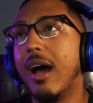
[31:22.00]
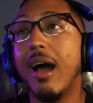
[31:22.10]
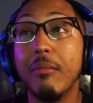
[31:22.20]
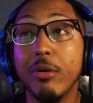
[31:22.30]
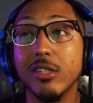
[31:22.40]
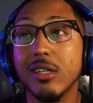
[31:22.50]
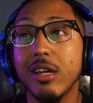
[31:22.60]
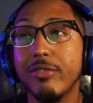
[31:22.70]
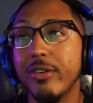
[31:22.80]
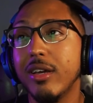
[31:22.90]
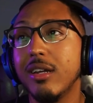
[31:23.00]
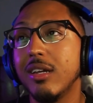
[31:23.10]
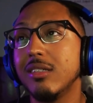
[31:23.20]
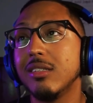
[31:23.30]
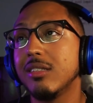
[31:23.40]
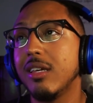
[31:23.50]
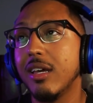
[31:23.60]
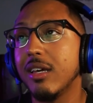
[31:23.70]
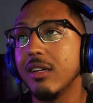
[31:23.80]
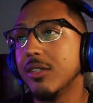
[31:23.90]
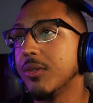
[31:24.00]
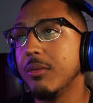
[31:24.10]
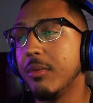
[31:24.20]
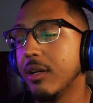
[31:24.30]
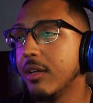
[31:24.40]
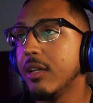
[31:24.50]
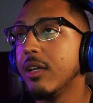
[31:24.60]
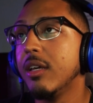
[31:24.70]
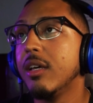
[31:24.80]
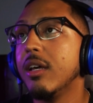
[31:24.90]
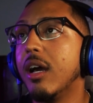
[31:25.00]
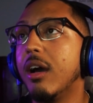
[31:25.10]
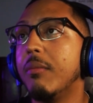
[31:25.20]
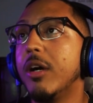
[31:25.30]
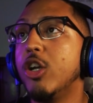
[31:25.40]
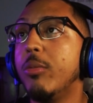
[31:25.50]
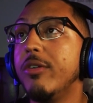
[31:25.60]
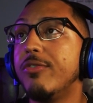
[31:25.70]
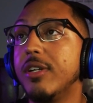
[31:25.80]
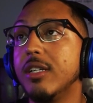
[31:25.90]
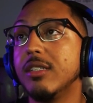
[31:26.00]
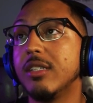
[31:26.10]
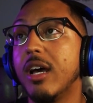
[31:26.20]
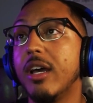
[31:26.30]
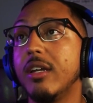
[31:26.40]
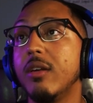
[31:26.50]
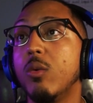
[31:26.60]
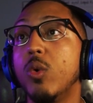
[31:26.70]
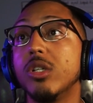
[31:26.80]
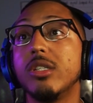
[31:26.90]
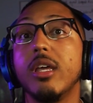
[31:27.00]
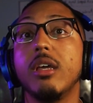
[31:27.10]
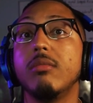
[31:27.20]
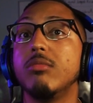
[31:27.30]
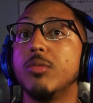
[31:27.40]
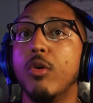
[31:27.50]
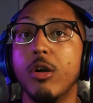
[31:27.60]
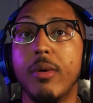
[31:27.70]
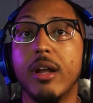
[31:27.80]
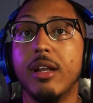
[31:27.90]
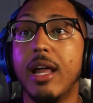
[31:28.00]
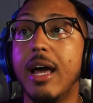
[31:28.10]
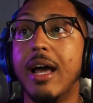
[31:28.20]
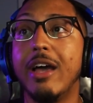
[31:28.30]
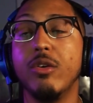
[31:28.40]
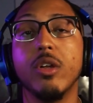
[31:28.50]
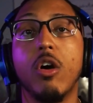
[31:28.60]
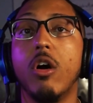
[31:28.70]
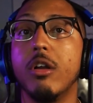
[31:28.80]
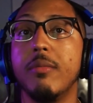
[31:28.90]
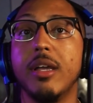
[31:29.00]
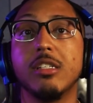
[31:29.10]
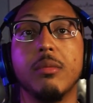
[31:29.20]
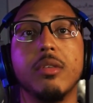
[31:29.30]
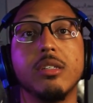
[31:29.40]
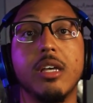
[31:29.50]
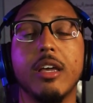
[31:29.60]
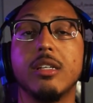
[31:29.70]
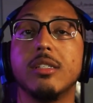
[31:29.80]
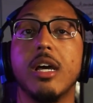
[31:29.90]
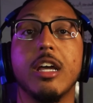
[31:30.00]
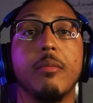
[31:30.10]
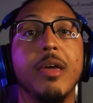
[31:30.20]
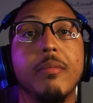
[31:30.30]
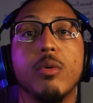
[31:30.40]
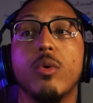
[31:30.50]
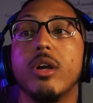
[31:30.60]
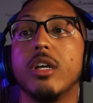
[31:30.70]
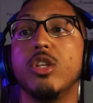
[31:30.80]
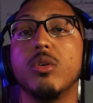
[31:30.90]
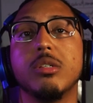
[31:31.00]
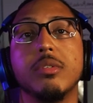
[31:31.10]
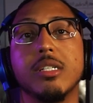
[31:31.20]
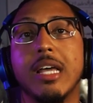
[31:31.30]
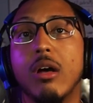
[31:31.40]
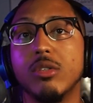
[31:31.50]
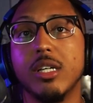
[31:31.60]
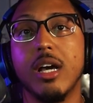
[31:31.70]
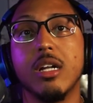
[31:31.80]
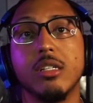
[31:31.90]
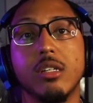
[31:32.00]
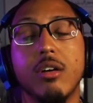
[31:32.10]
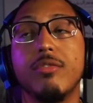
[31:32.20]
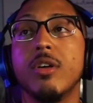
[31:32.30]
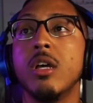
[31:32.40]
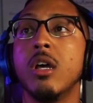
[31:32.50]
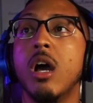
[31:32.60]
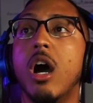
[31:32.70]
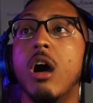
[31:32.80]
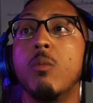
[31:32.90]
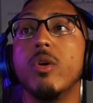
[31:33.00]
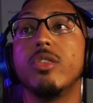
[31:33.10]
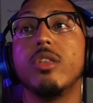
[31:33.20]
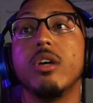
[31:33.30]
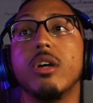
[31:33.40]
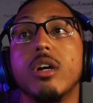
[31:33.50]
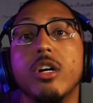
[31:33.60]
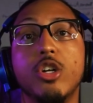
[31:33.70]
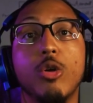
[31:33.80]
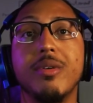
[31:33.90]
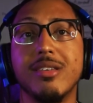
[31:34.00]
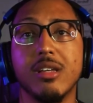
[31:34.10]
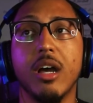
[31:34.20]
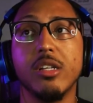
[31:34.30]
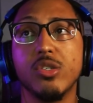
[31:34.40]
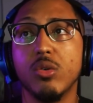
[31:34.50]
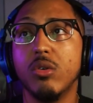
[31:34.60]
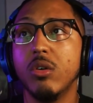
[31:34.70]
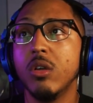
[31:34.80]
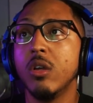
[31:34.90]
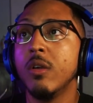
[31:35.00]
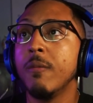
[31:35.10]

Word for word: I'm personally not a fan. I just can't get into it, but um, Adobe Fill & Sign, which they spoke about a lot, how you can automate some of this like signing out paperwork and doing some of this accounting kind of stuff um, with their Adobe Sign tool